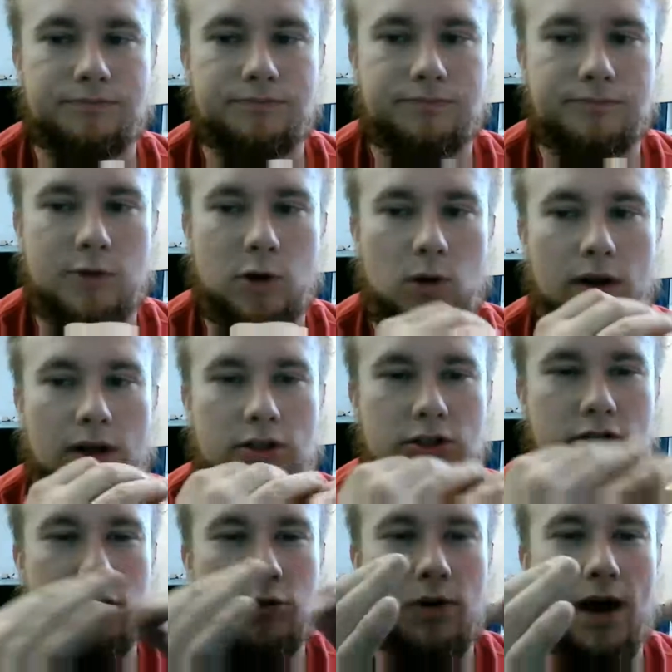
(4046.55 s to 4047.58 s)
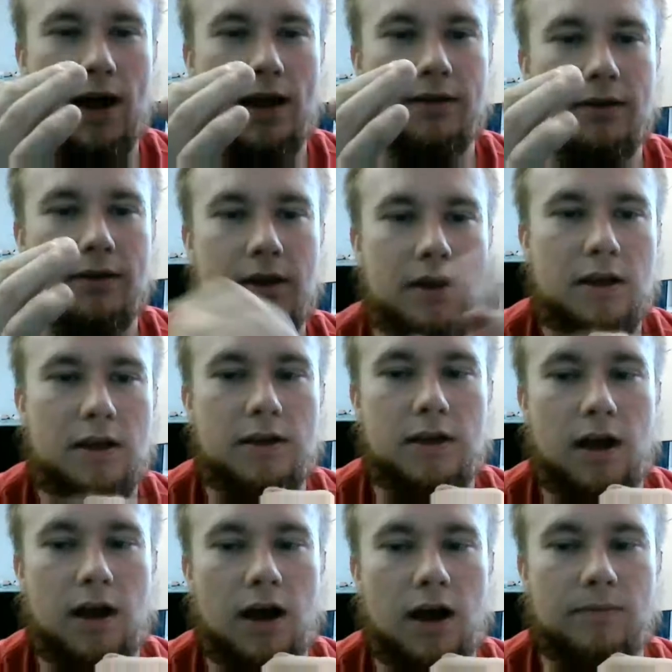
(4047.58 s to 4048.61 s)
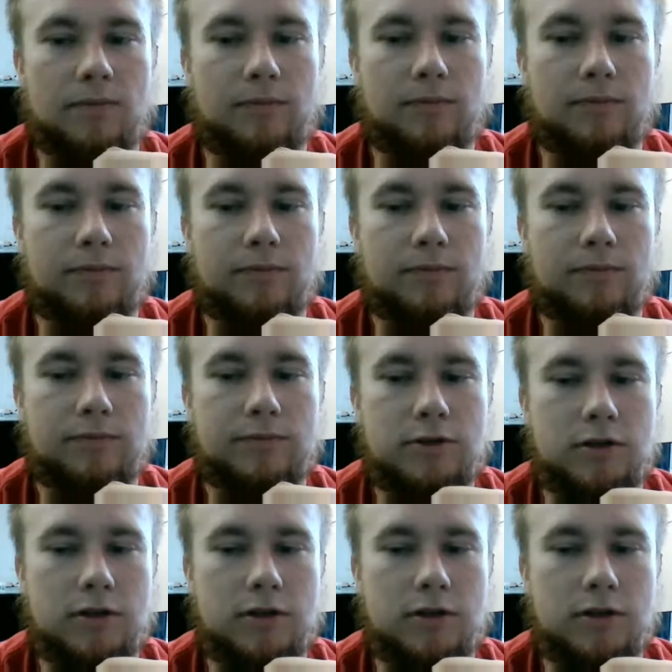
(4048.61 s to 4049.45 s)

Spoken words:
or gets too high to